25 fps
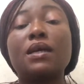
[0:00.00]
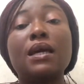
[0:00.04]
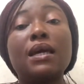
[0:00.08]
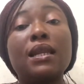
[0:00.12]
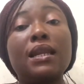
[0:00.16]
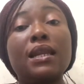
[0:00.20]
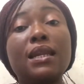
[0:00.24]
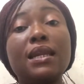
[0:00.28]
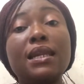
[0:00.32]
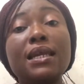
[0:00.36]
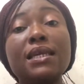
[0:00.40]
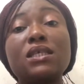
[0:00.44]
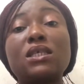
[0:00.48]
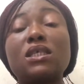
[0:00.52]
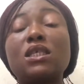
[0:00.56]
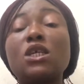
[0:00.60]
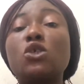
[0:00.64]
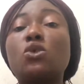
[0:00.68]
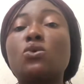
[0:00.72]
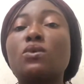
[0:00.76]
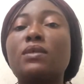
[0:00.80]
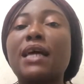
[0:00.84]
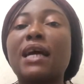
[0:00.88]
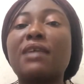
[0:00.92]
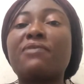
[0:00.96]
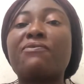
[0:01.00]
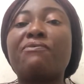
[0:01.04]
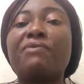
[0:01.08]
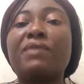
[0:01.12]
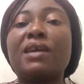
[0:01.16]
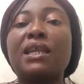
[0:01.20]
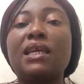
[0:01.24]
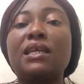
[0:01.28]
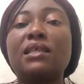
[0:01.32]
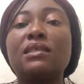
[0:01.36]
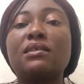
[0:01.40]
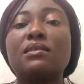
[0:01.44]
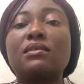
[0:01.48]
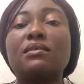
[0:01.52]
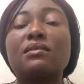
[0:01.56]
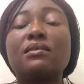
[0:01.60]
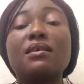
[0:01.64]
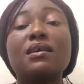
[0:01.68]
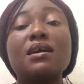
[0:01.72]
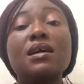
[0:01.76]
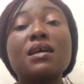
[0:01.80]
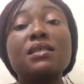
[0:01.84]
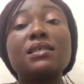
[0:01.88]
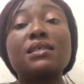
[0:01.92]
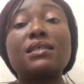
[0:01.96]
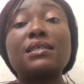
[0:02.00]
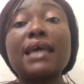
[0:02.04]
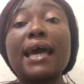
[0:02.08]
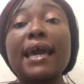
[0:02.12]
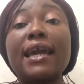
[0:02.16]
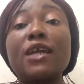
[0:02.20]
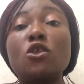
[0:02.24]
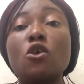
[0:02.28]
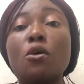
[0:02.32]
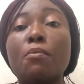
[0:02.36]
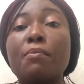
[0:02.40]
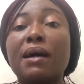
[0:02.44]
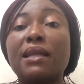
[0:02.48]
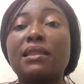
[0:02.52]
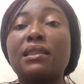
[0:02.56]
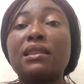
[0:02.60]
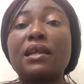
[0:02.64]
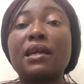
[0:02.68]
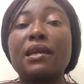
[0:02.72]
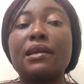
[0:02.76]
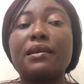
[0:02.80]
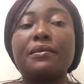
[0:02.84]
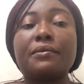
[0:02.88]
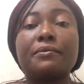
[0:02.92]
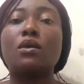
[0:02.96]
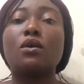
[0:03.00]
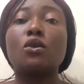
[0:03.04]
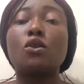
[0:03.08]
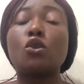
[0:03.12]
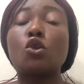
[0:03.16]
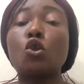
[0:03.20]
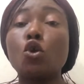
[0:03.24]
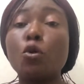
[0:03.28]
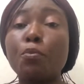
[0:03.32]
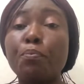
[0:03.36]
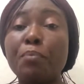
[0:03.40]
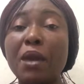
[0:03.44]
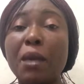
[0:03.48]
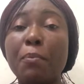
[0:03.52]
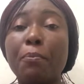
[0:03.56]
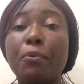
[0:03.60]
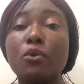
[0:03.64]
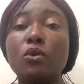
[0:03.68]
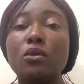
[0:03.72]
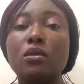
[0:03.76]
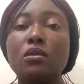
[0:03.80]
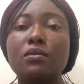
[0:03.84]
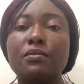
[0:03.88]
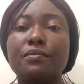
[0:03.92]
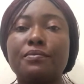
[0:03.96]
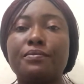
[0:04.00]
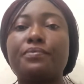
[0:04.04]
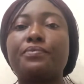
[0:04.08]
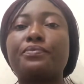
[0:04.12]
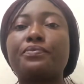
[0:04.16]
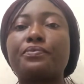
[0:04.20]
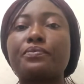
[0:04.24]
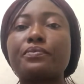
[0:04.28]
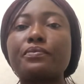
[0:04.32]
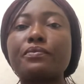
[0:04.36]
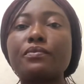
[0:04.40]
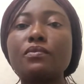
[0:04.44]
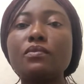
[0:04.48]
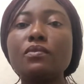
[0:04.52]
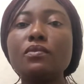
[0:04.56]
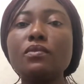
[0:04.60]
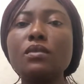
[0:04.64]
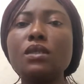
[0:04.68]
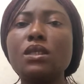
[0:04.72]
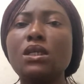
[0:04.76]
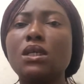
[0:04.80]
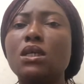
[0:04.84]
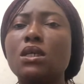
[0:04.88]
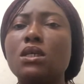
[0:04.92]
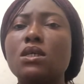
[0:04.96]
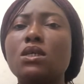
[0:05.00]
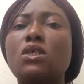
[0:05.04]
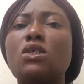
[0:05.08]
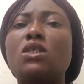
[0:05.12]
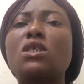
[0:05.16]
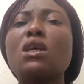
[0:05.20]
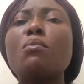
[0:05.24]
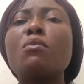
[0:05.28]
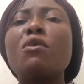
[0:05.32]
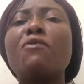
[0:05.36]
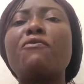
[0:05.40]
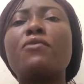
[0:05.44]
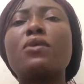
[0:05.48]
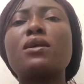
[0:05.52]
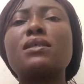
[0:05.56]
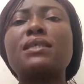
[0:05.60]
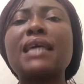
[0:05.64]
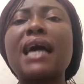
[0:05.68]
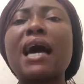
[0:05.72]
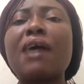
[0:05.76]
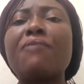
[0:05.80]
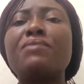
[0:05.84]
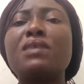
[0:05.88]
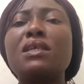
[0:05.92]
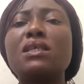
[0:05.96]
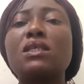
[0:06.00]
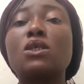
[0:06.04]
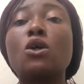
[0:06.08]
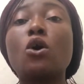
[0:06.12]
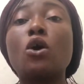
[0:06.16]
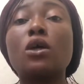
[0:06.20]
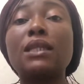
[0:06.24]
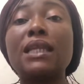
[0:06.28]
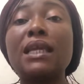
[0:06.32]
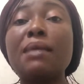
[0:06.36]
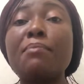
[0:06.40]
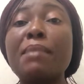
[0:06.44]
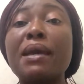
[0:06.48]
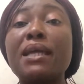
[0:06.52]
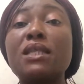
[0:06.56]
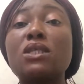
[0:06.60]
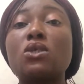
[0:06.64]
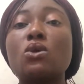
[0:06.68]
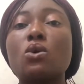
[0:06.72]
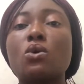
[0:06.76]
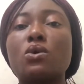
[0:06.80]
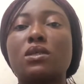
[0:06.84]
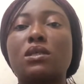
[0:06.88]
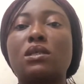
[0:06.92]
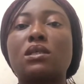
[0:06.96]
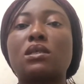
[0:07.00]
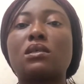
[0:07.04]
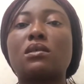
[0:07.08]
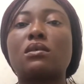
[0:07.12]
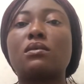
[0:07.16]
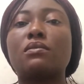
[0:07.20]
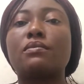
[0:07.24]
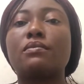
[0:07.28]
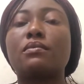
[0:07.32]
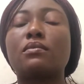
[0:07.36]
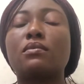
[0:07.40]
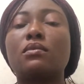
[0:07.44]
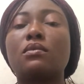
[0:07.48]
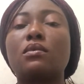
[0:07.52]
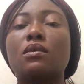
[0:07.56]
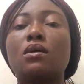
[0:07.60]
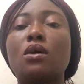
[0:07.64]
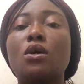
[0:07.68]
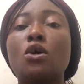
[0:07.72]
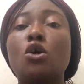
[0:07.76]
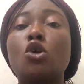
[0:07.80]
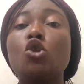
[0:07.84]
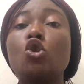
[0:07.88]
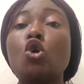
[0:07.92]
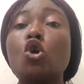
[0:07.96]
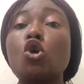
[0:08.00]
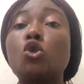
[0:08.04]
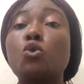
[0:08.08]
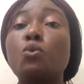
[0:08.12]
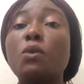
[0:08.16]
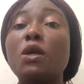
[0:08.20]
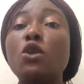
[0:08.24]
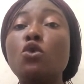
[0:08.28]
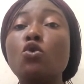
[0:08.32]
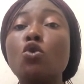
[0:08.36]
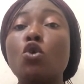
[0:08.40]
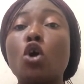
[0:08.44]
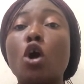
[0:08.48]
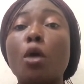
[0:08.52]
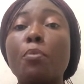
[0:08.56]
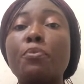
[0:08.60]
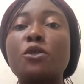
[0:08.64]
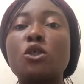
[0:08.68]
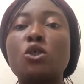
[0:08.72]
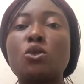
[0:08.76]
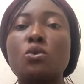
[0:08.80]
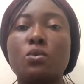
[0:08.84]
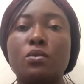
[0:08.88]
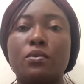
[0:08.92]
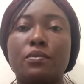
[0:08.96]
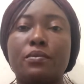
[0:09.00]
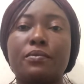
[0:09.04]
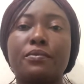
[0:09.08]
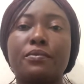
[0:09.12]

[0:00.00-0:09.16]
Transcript: Listen to that feeling. Sign number three, through people. Some of us have these godly mentors, those we look up to.